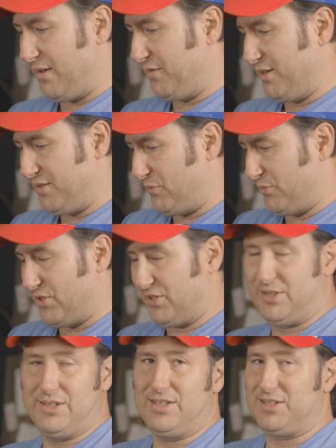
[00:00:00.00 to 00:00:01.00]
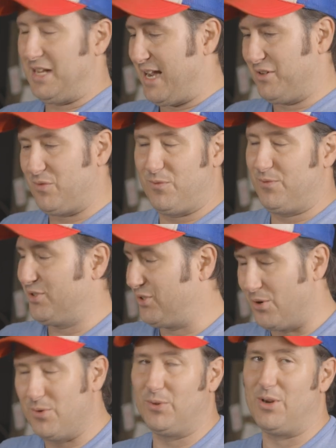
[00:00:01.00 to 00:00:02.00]
this just, this lasts for
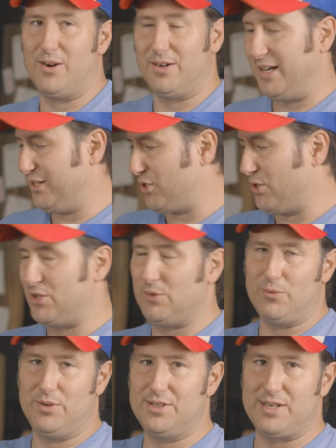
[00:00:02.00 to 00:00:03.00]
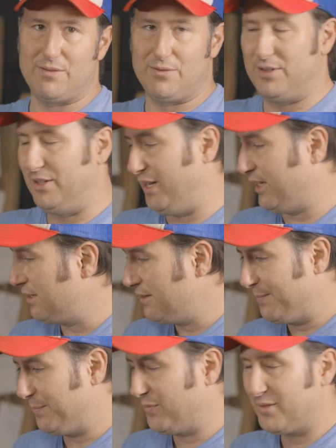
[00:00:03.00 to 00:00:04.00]
so long. I charge it once every
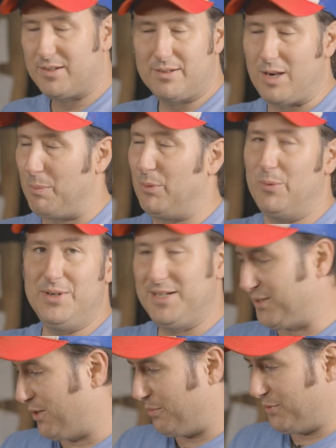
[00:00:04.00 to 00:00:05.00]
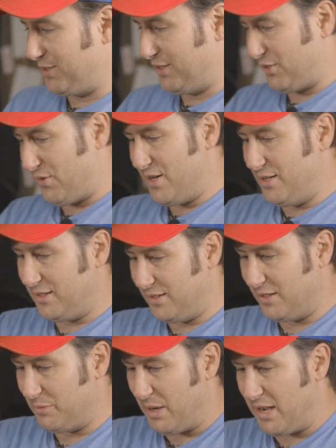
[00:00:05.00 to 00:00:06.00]
like, couple weeks almost. It's
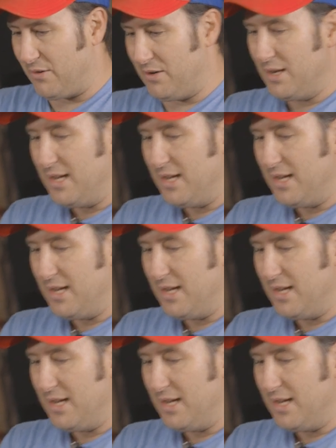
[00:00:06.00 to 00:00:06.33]
crazy. The battery